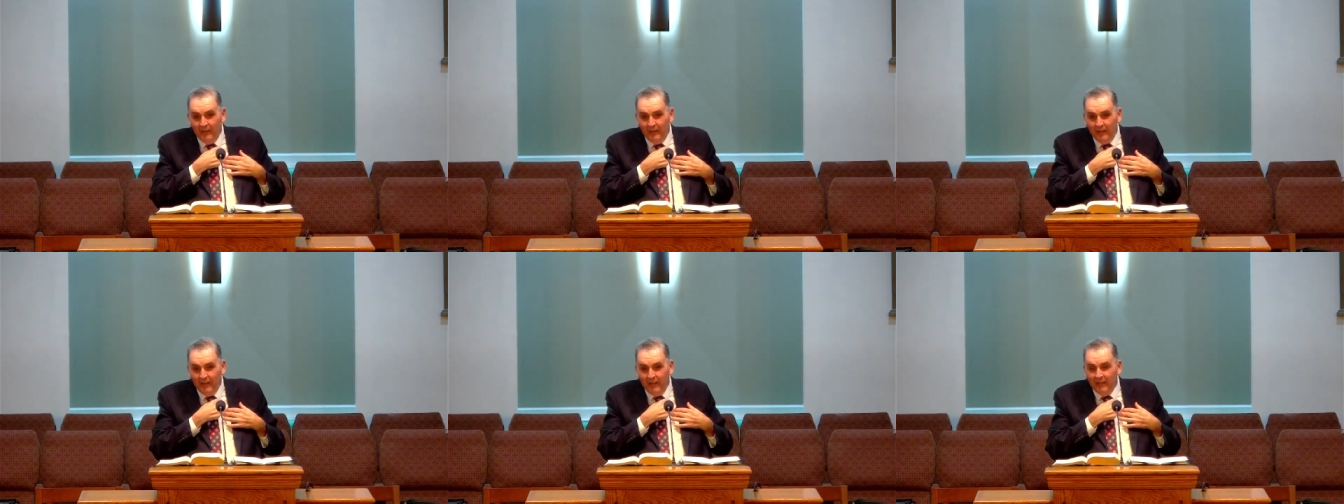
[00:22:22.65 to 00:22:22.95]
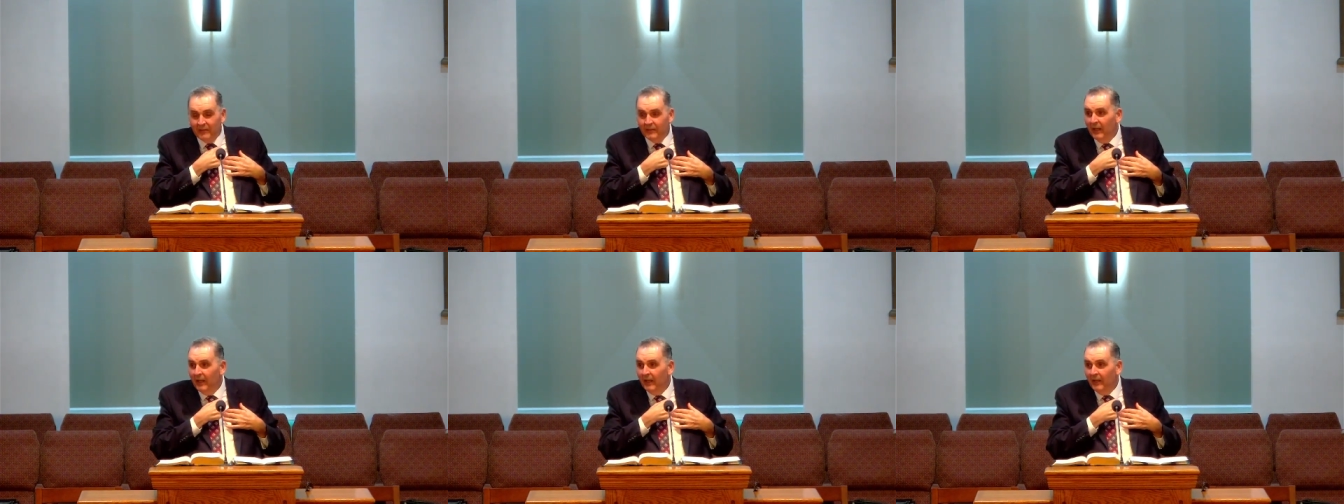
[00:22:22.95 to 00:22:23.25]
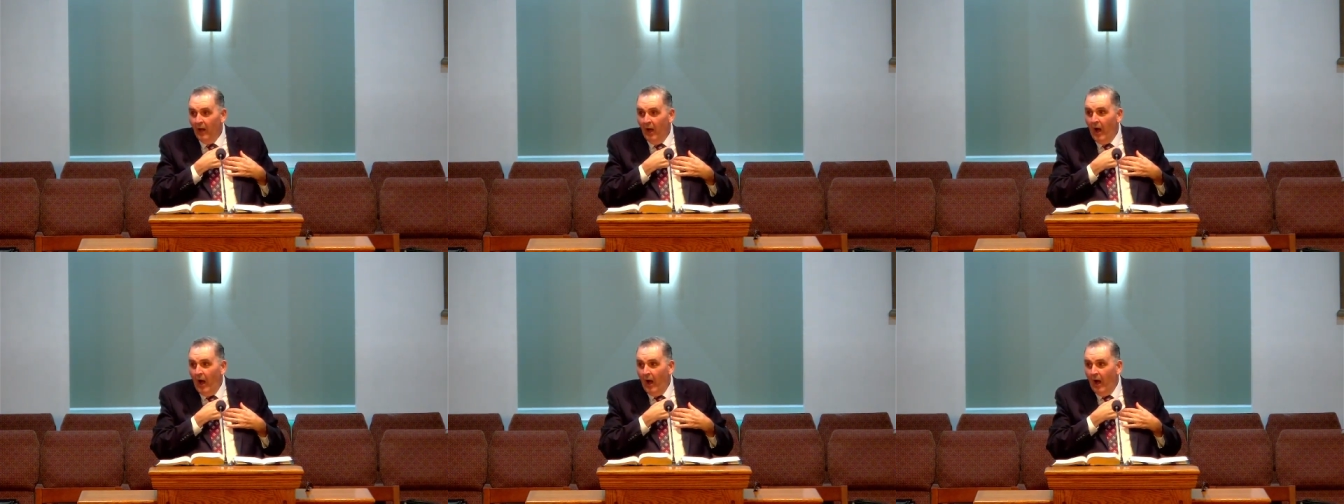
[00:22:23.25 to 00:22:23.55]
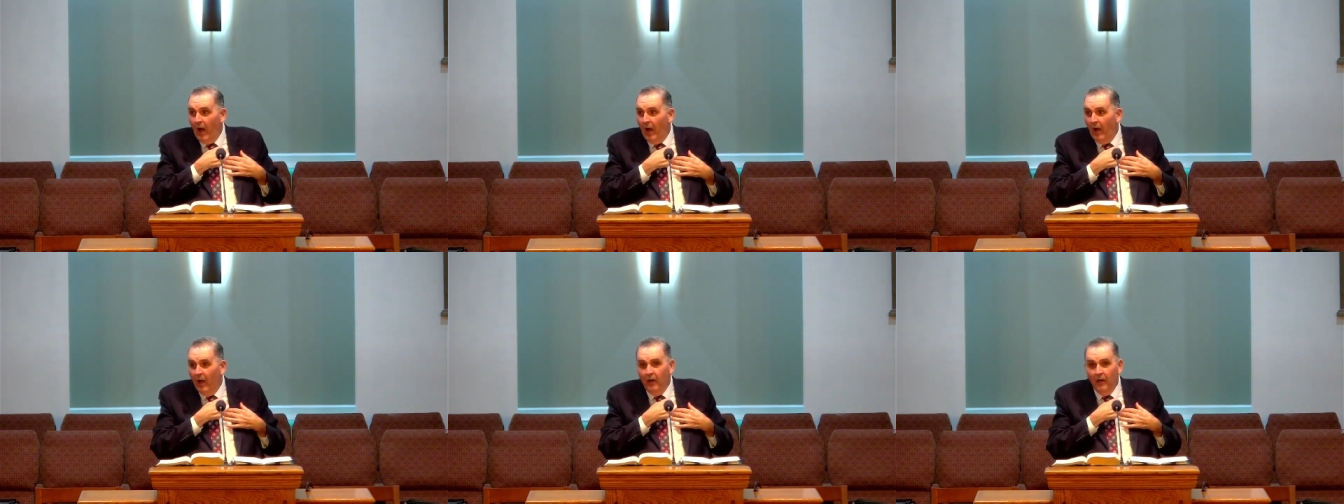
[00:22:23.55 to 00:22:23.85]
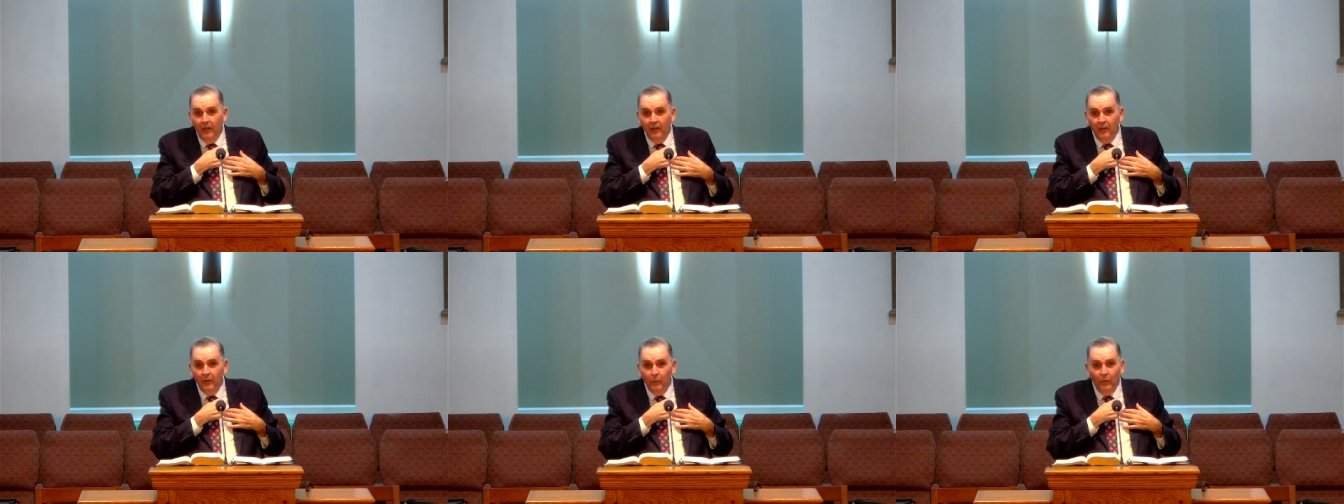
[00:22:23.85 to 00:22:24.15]
he said,
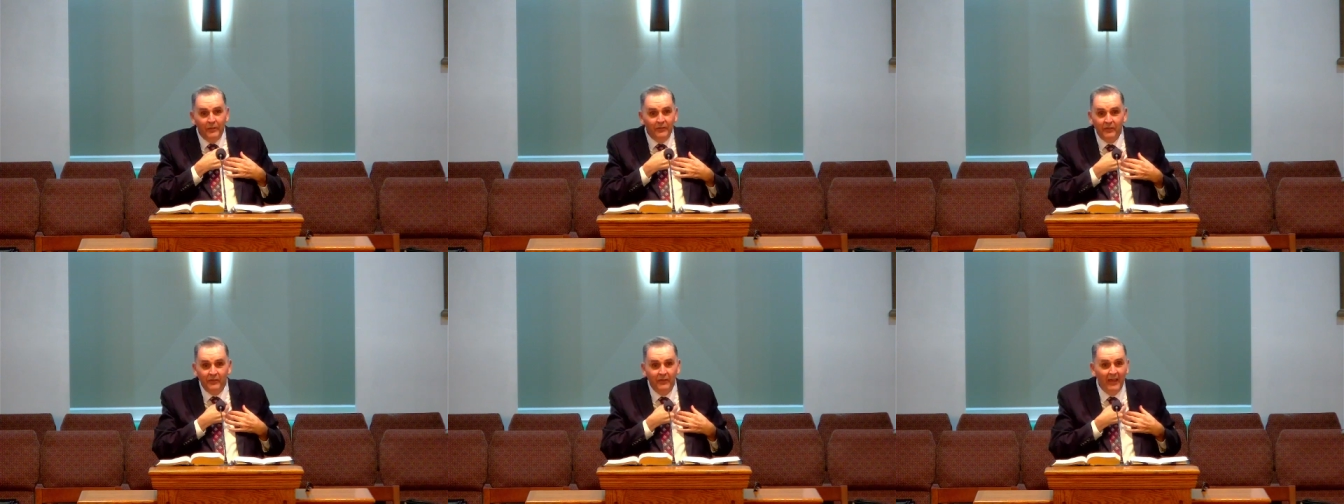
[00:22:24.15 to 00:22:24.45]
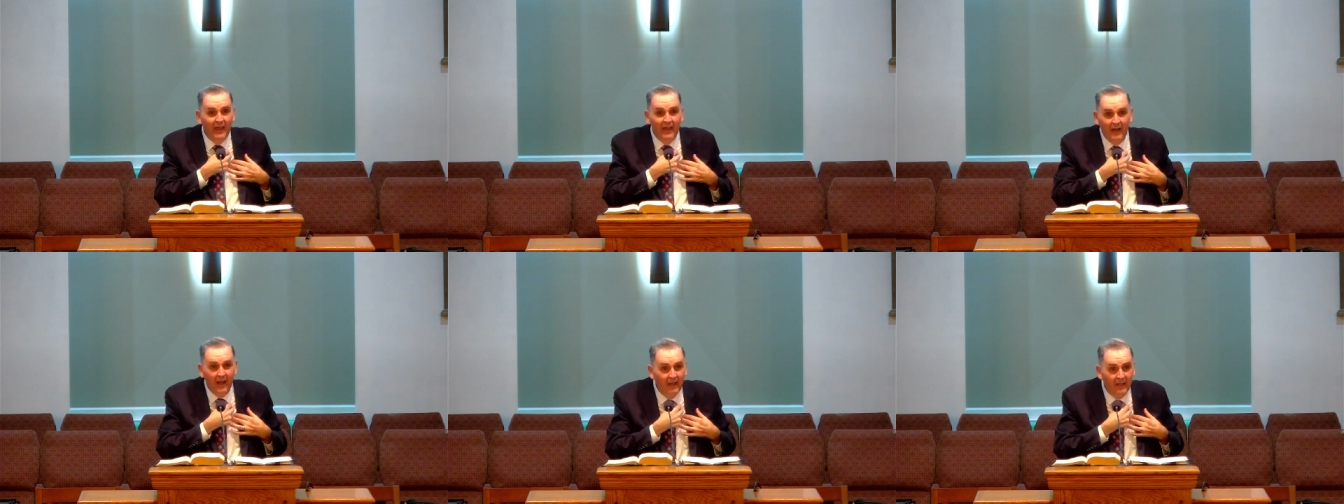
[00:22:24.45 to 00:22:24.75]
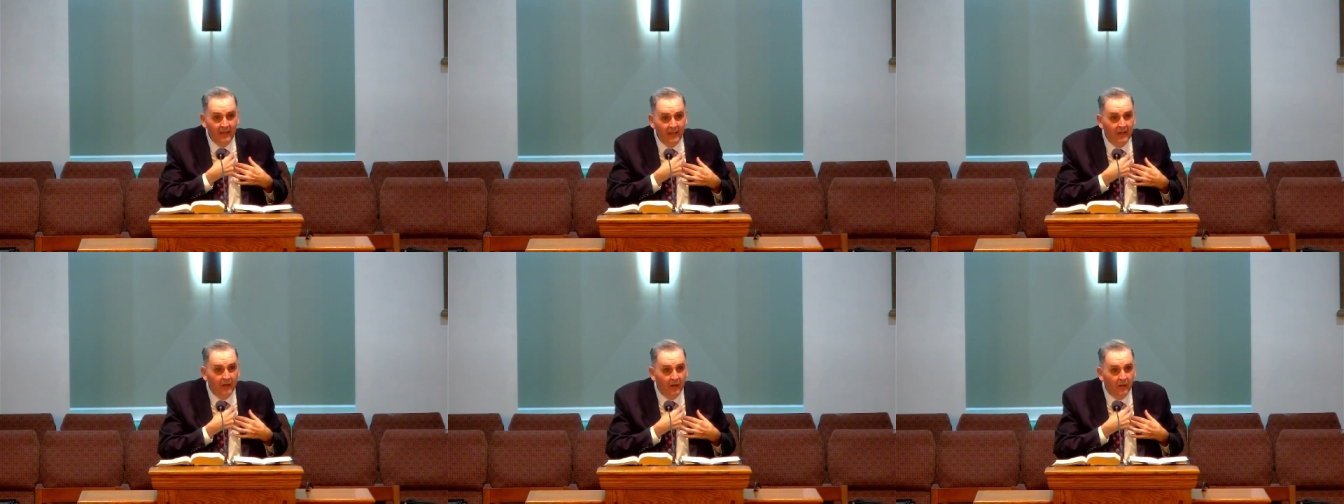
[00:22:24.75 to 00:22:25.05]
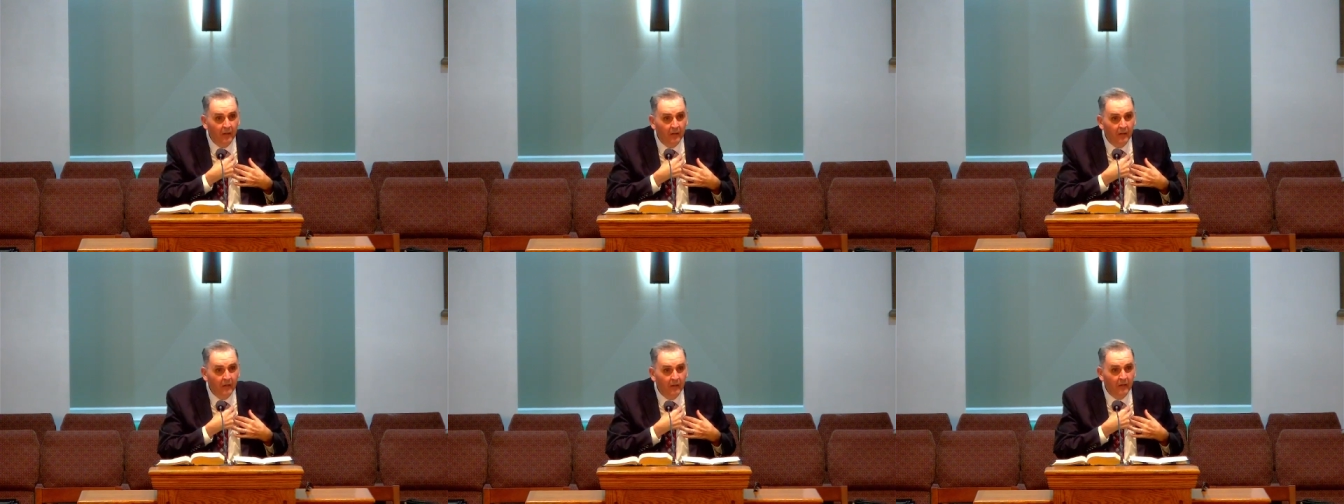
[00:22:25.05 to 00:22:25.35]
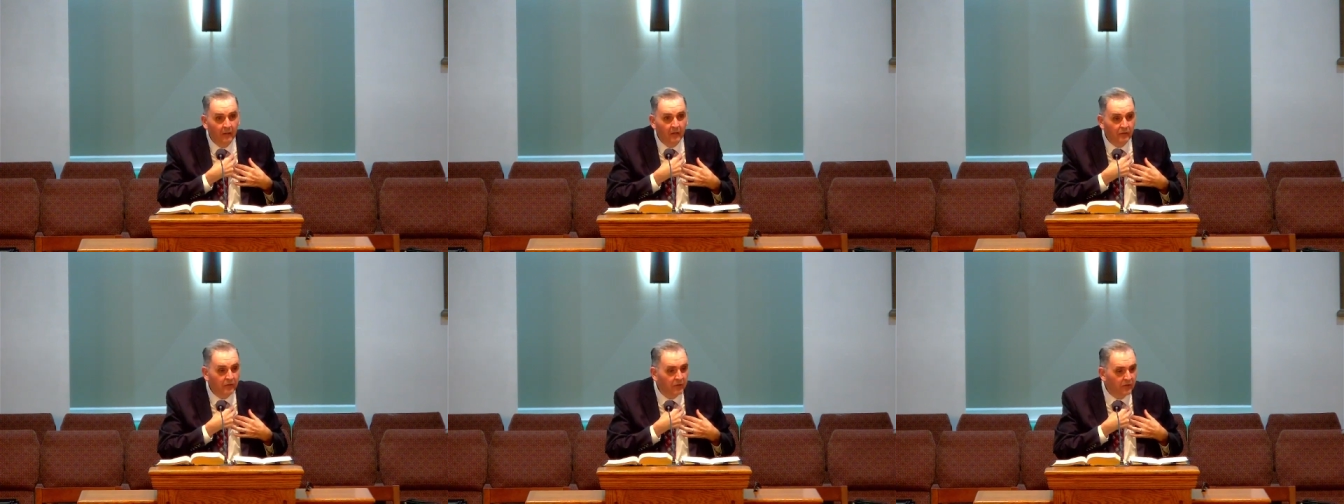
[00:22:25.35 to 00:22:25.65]
What's that I hear?
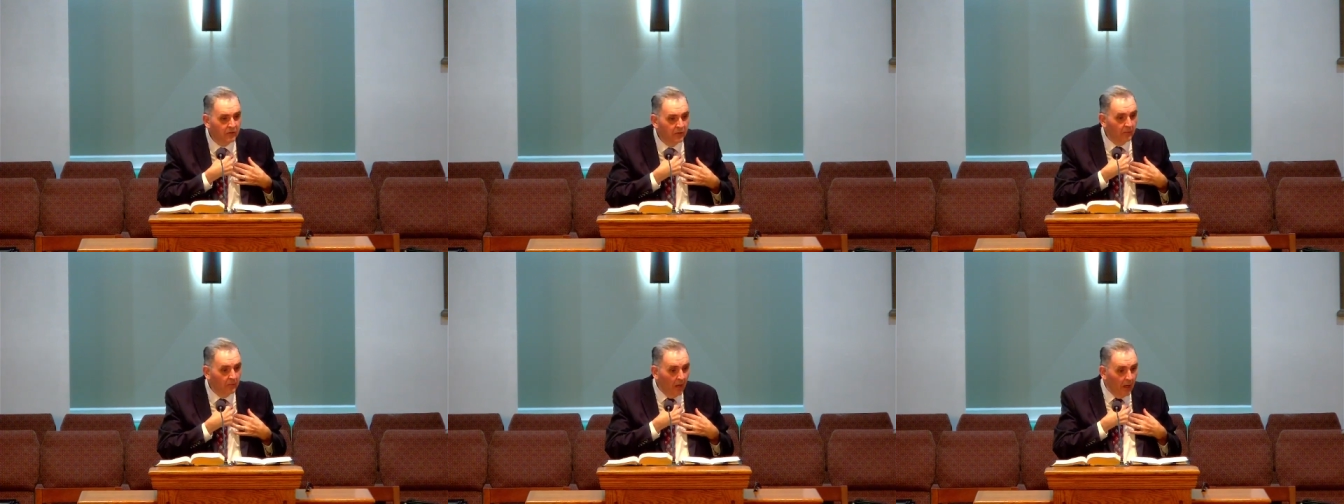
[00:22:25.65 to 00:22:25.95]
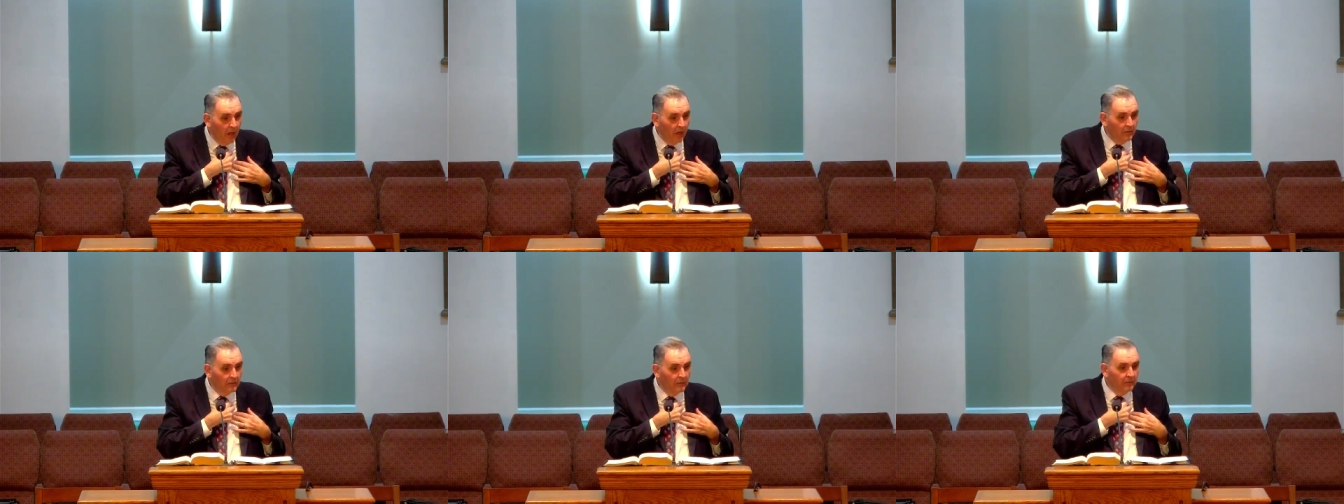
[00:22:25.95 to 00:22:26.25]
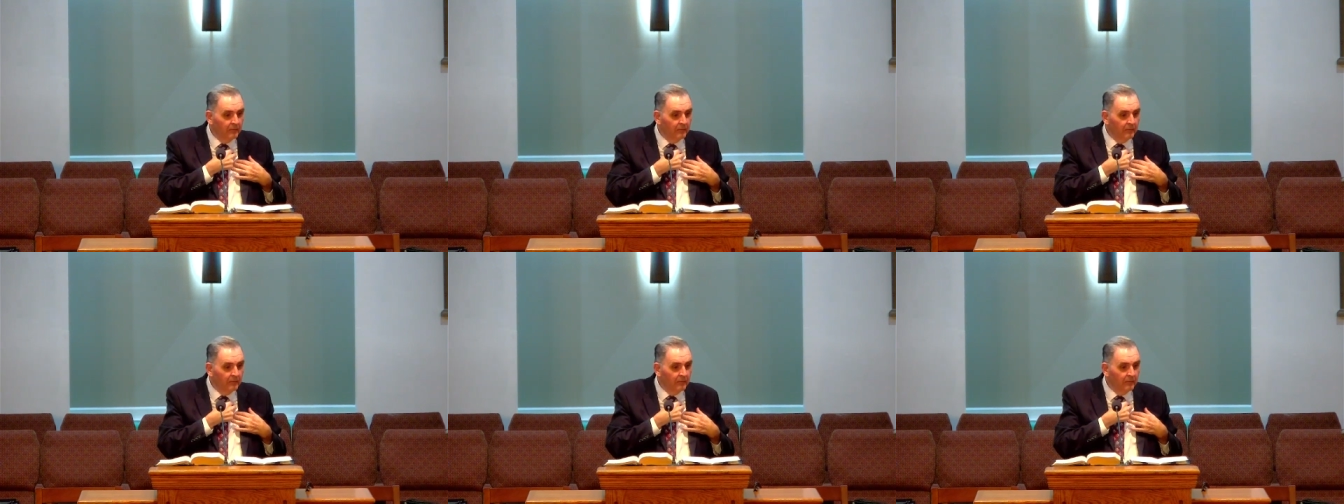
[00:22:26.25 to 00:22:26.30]
She said, What?